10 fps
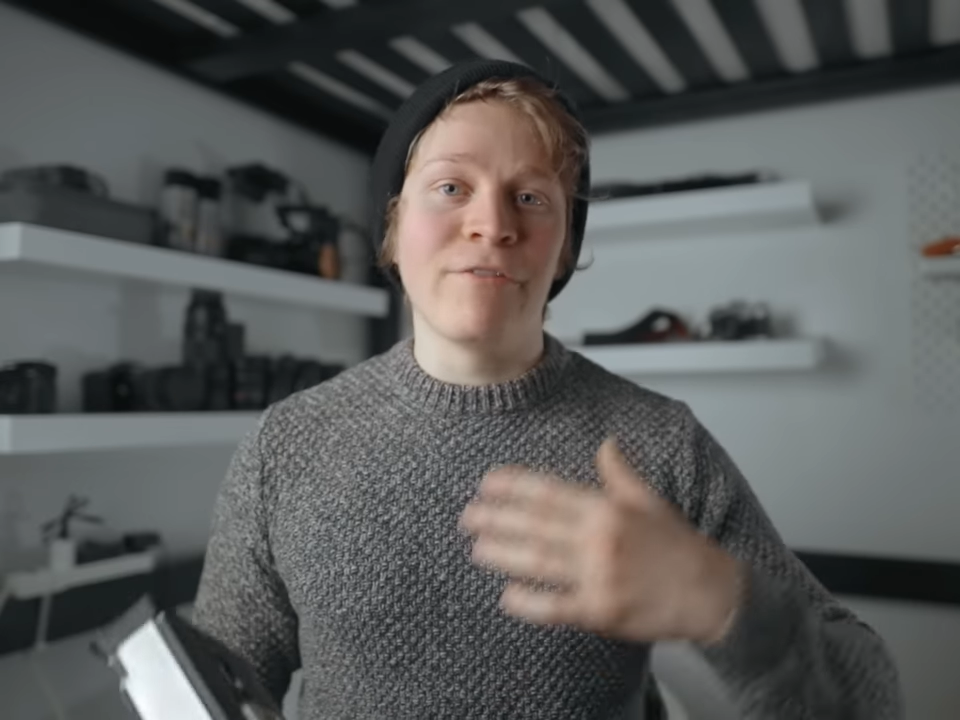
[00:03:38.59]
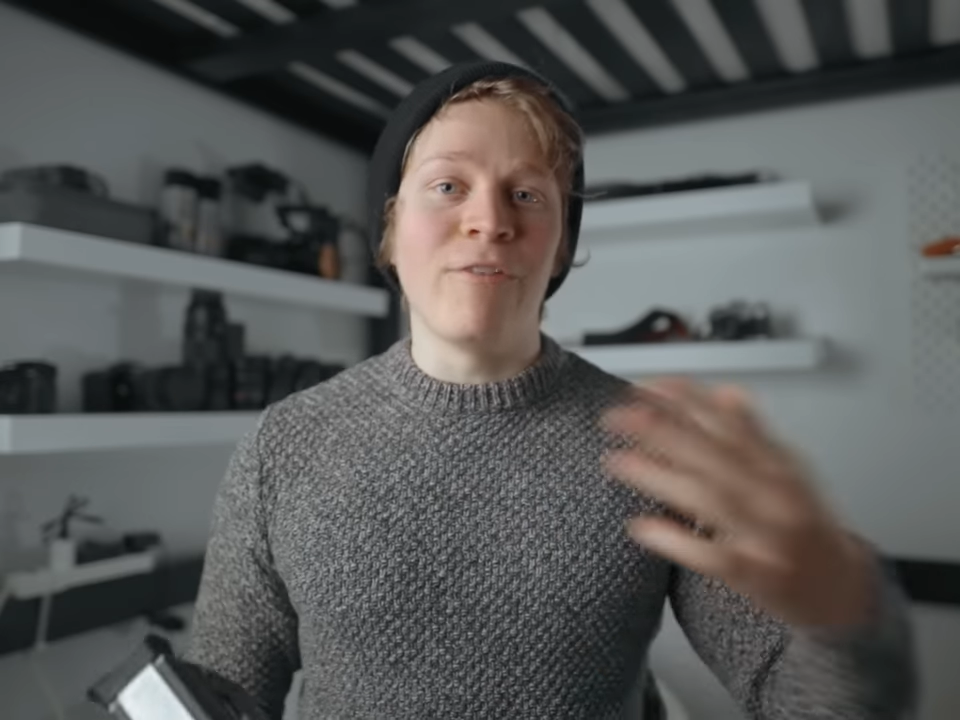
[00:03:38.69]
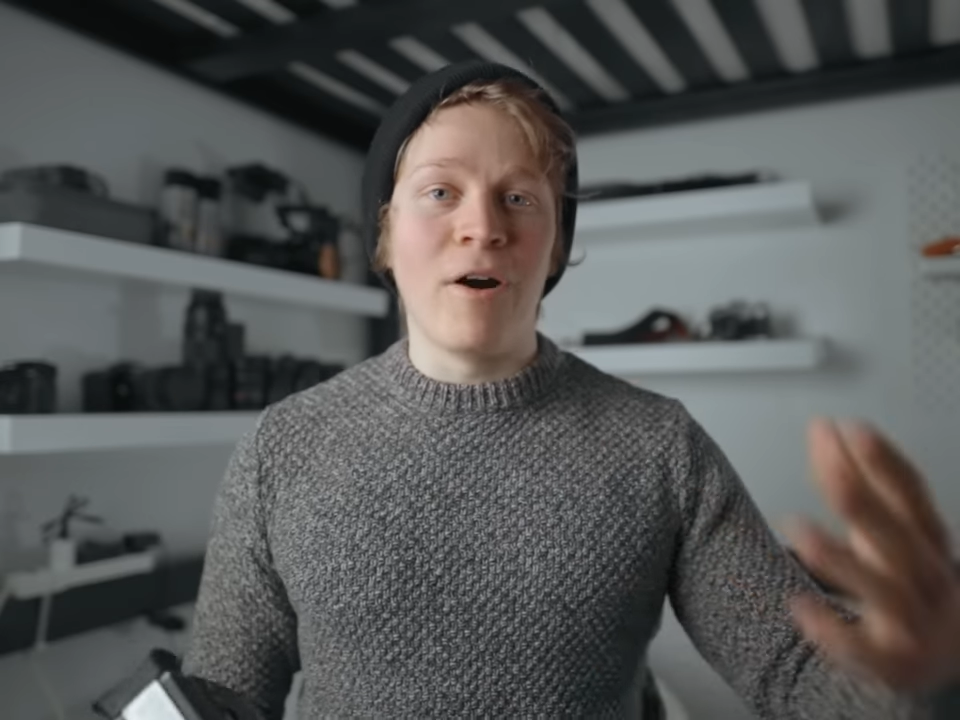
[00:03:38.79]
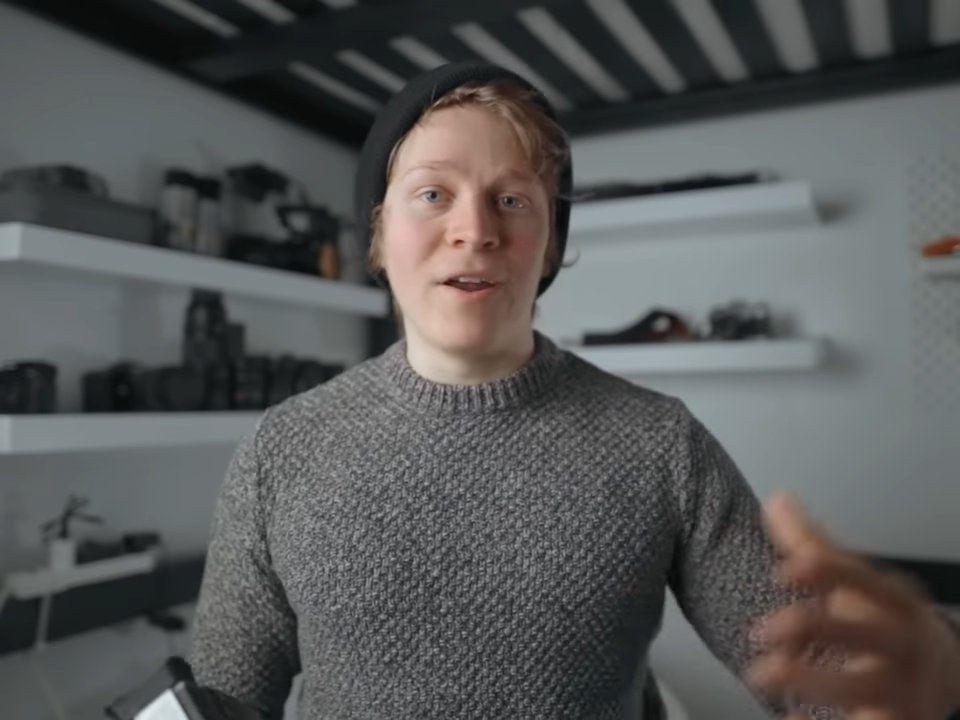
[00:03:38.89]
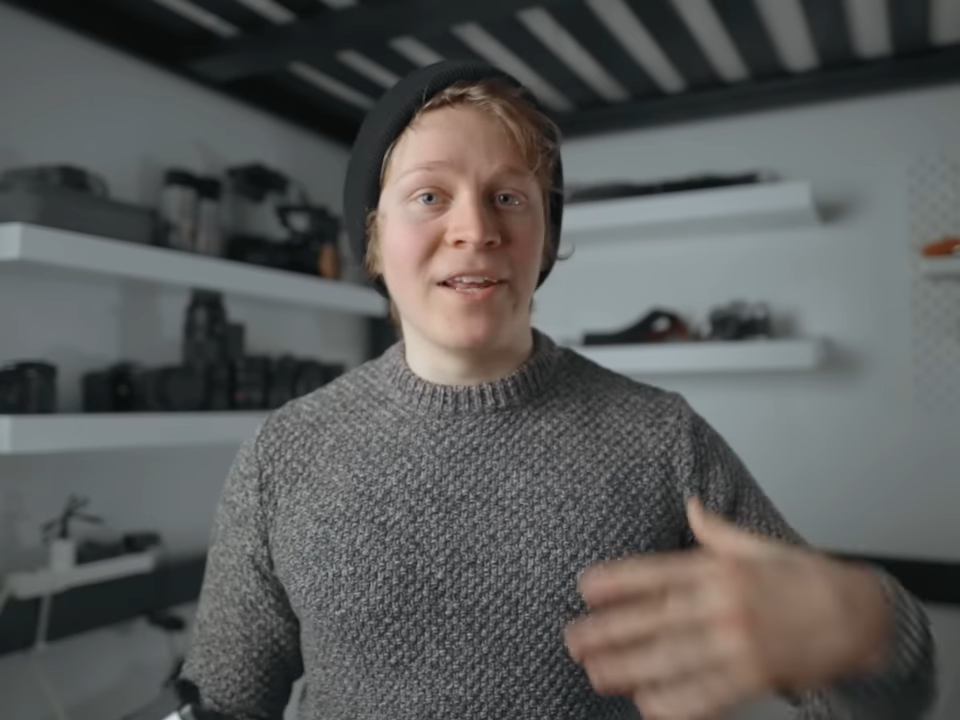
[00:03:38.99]

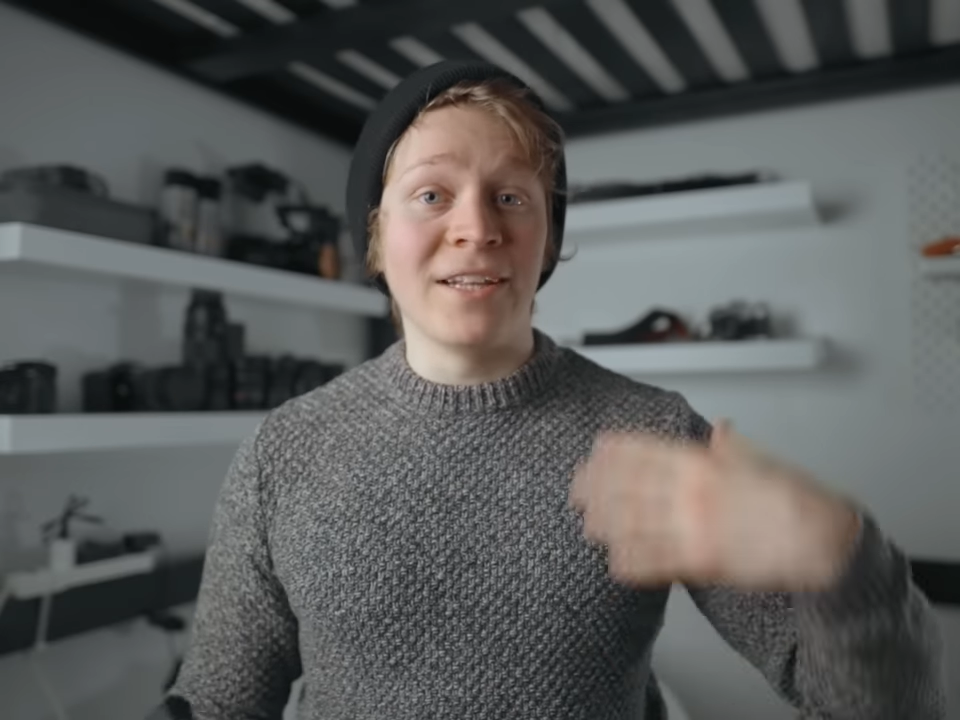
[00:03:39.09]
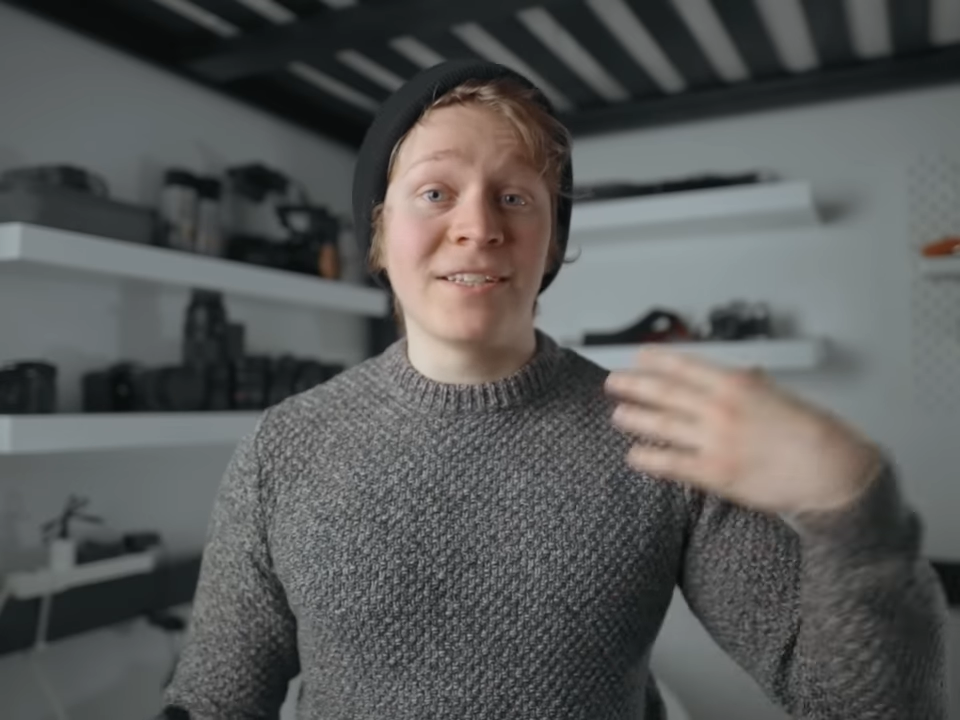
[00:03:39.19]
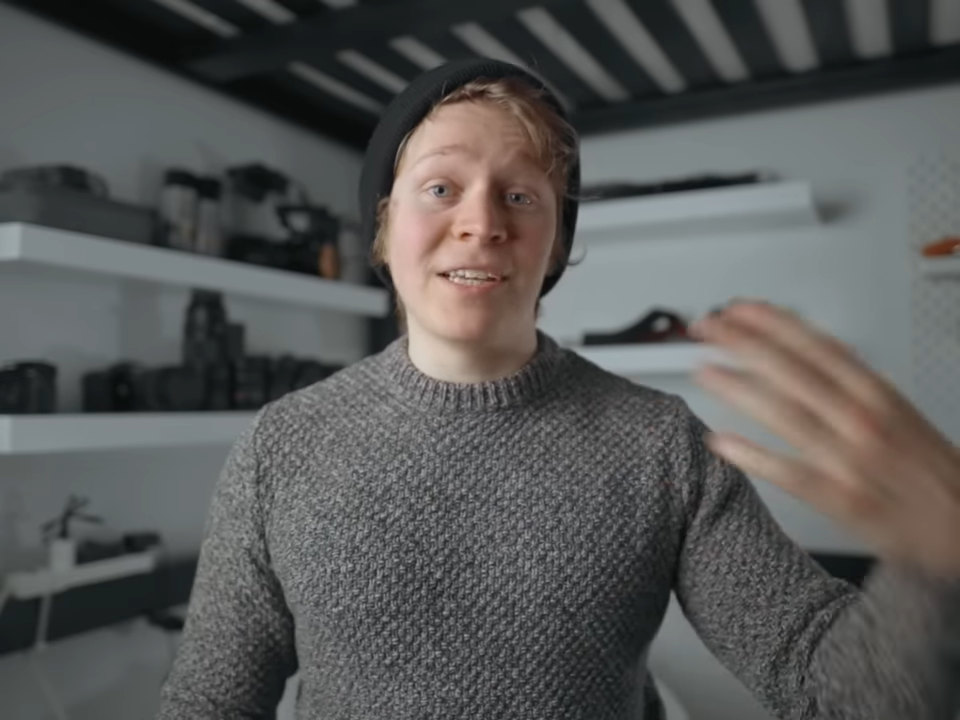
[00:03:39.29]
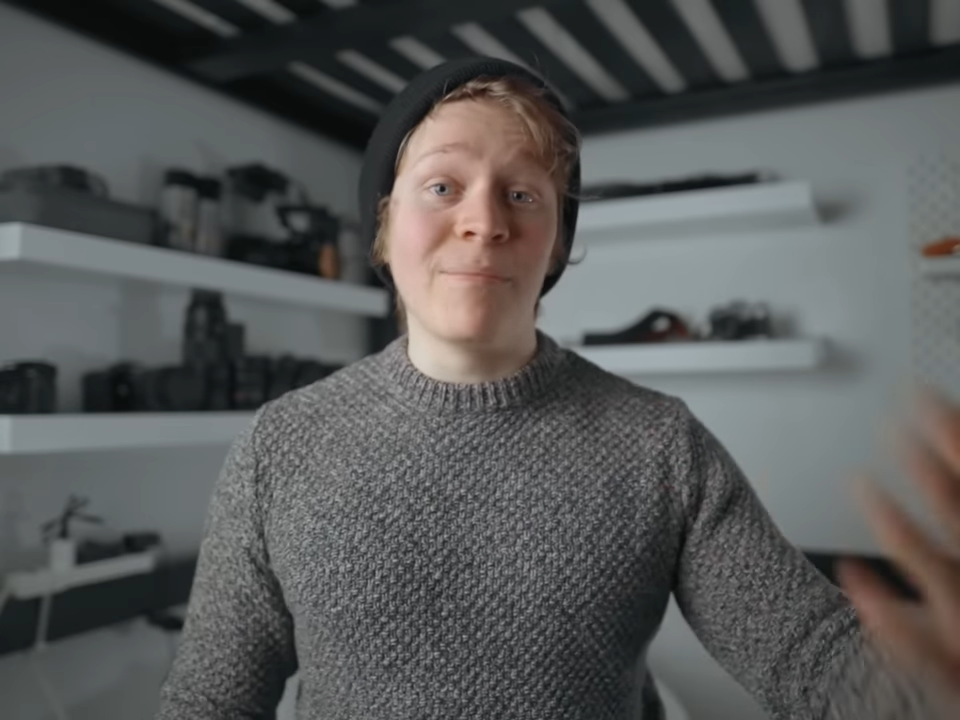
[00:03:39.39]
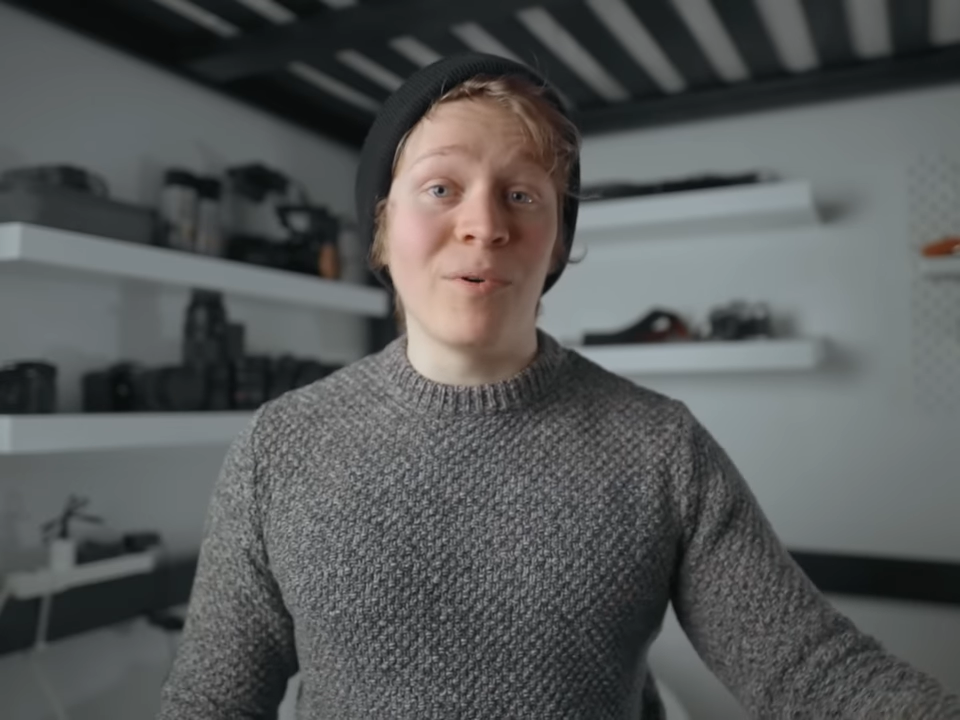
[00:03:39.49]
fun and
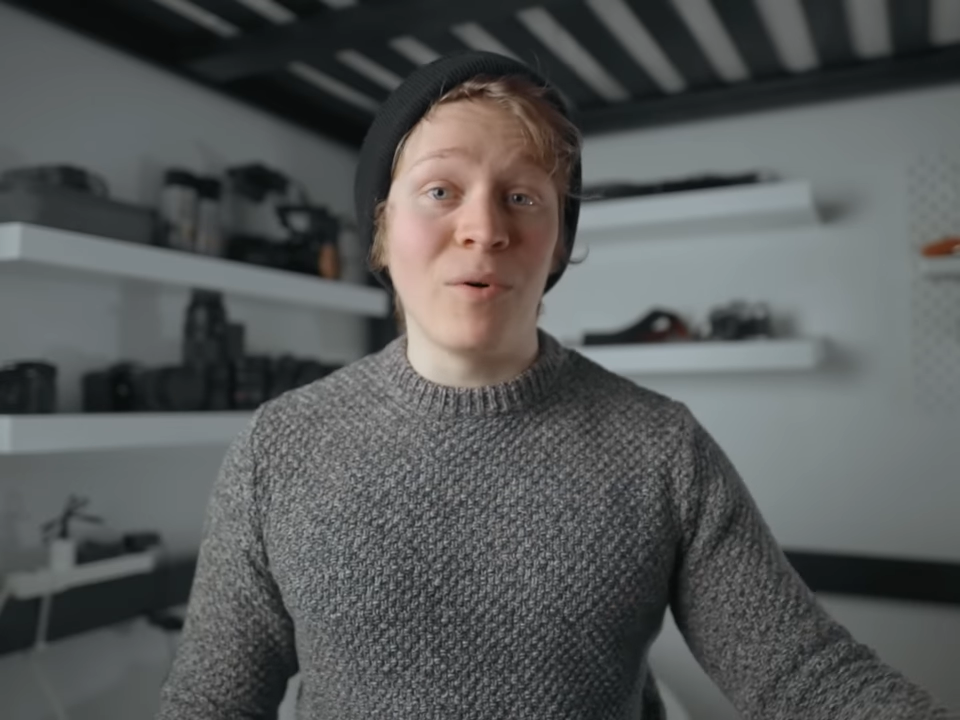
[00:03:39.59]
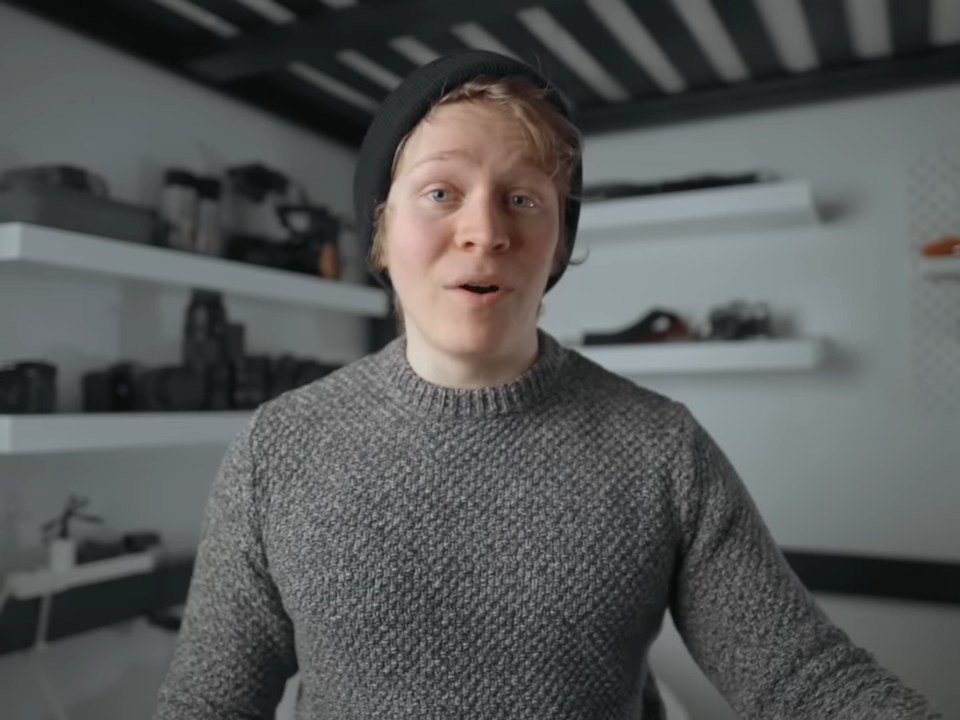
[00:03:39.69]
simple